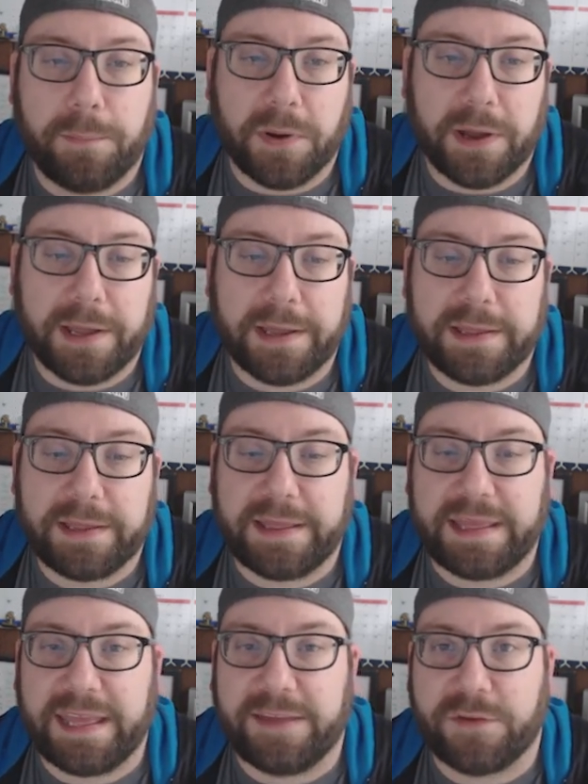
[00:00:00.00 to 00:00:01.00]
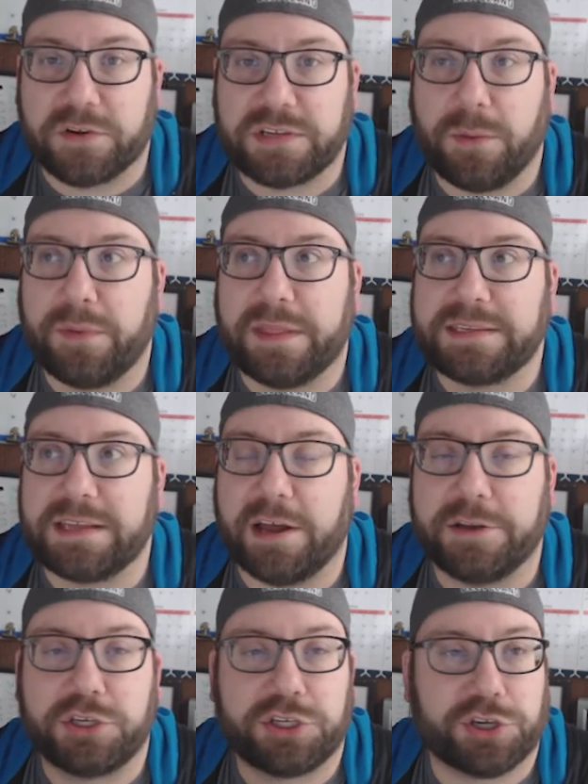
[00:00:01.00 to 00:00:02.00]
But if you're someone that's
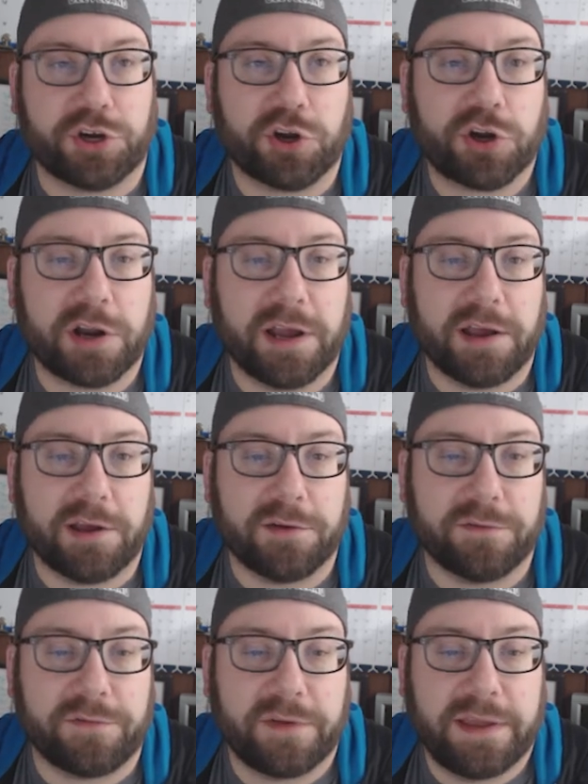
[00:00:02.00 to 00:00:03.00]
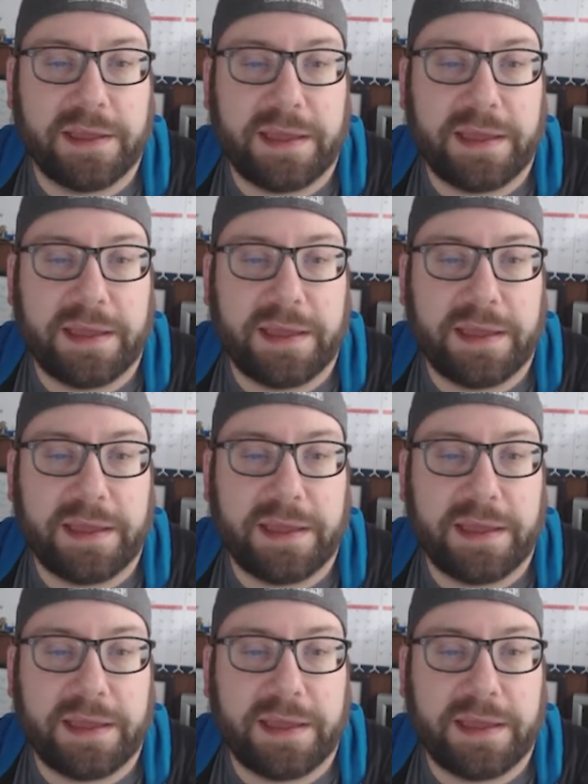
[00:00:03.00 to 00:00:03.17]
unsure of